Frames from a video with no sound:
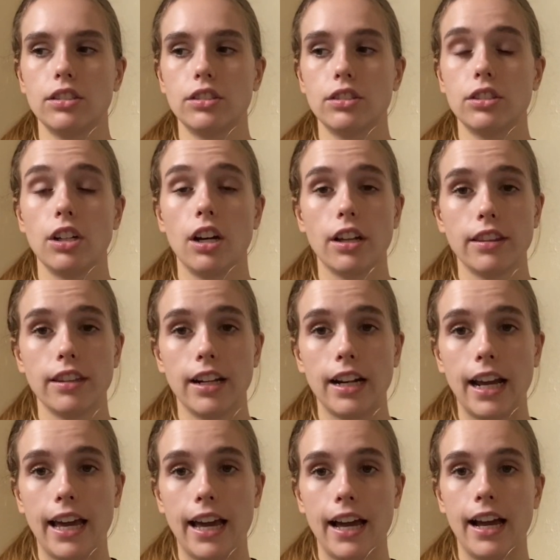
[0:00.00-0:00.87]
thought that I
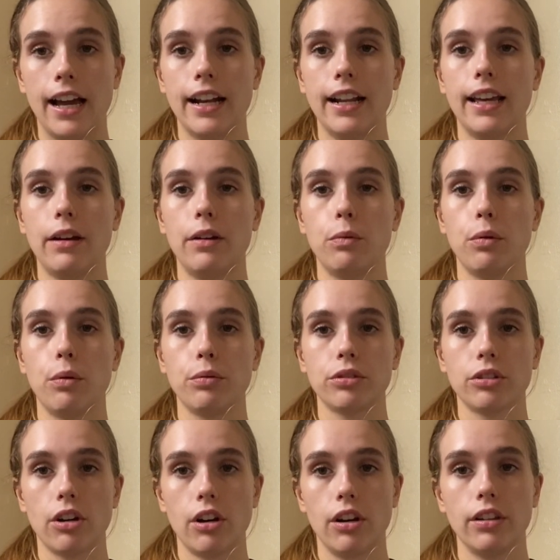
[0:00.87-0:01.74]
had what was
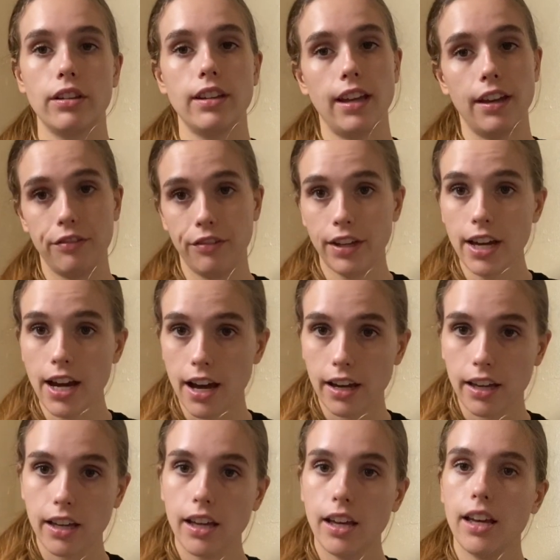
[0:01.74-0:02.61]
called FAI.
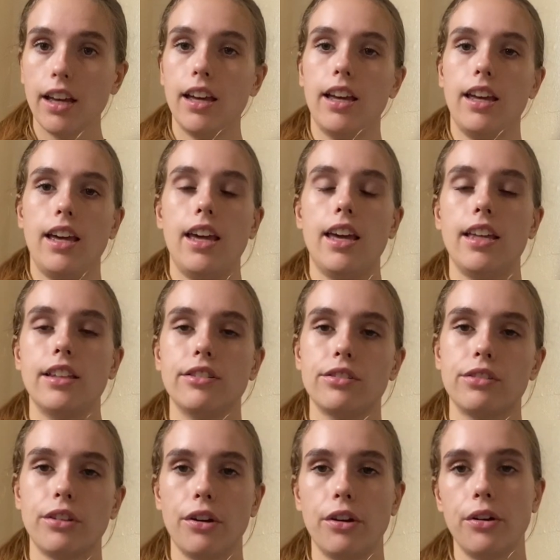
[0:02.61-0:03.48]
And
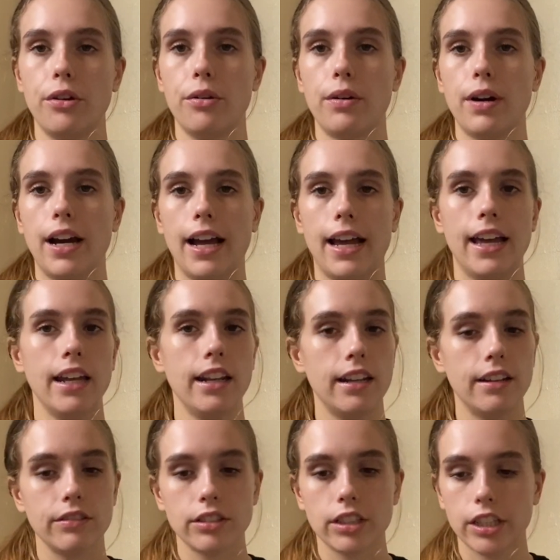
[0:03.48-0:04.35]
so I had
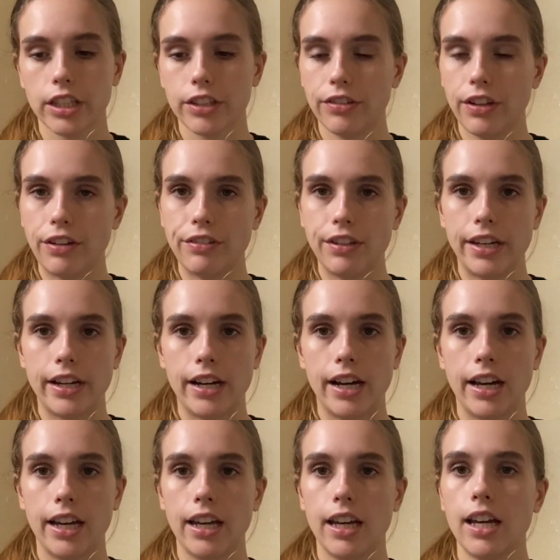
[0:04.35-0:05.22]
never heard of
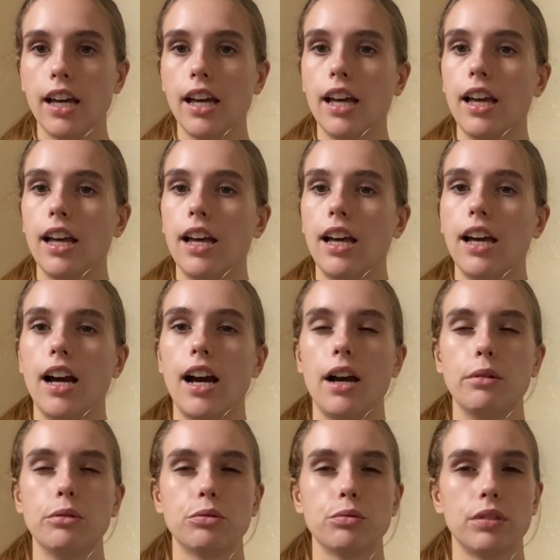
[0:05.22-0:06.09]
FAI. I
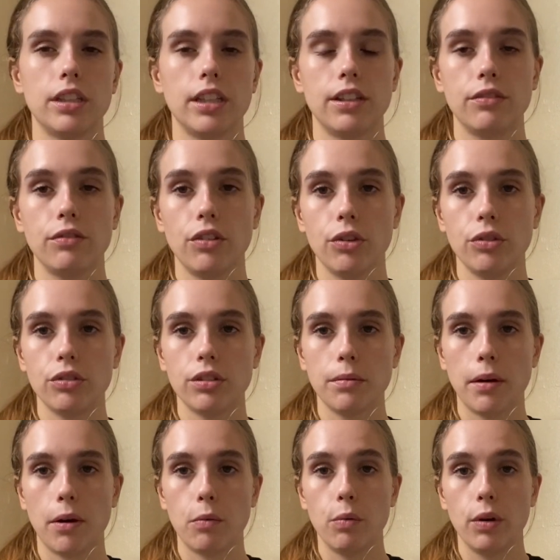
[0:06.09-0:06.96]
was really confused
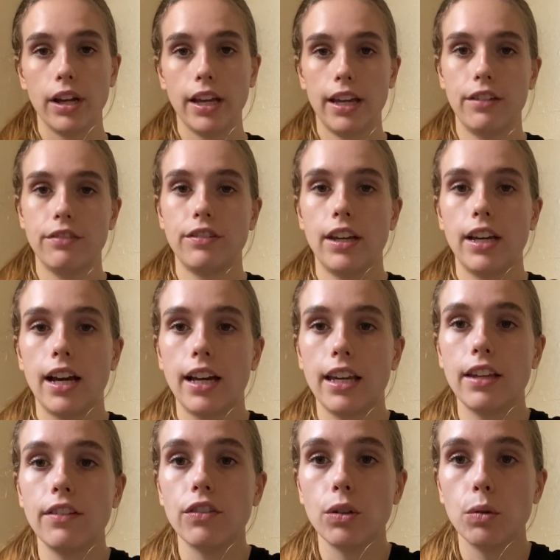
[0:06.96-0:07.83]
about what FAI
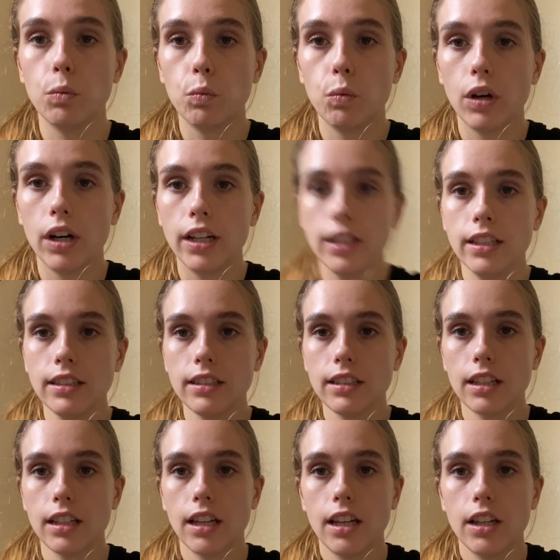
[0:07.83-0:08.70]
even was.
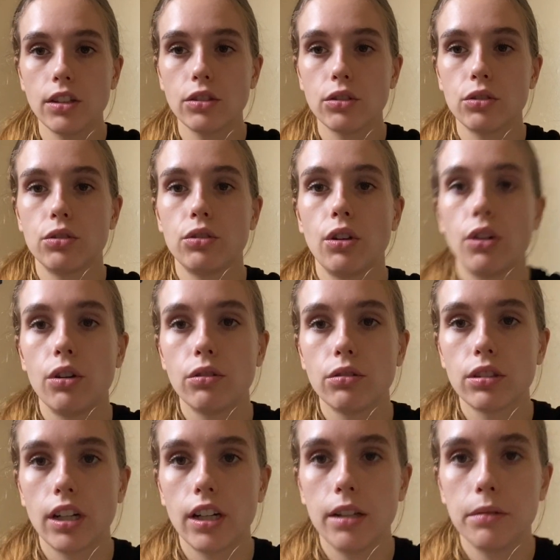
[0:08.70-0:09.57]
So,
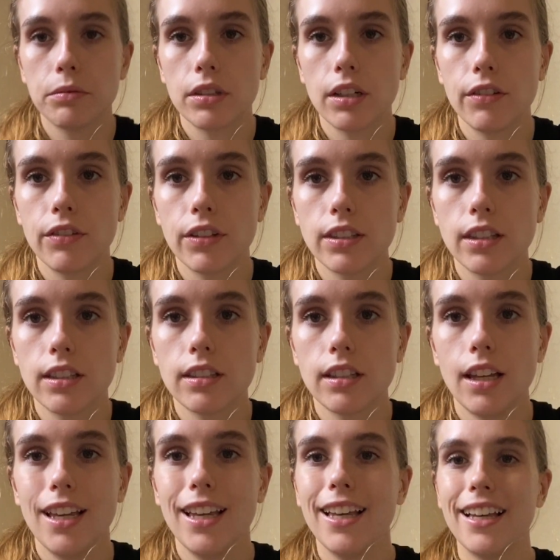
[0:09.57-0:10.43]
sorry, I'm just gonna fix this.
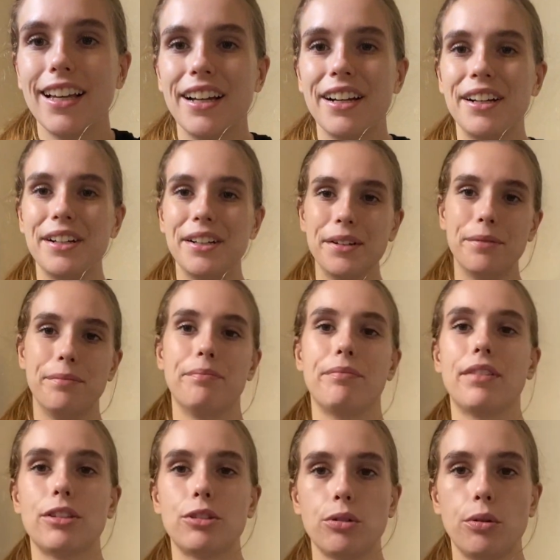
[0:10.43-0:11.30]

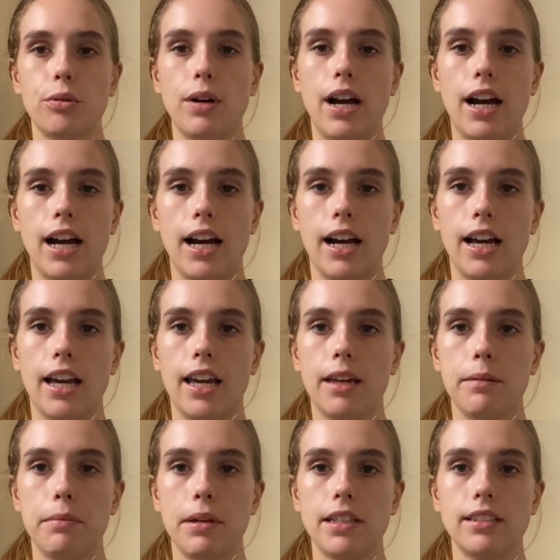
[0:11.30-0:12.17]
So
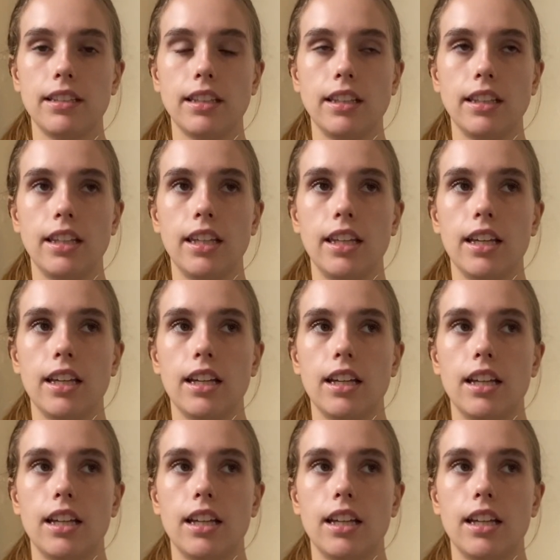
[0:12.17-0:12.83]
I basically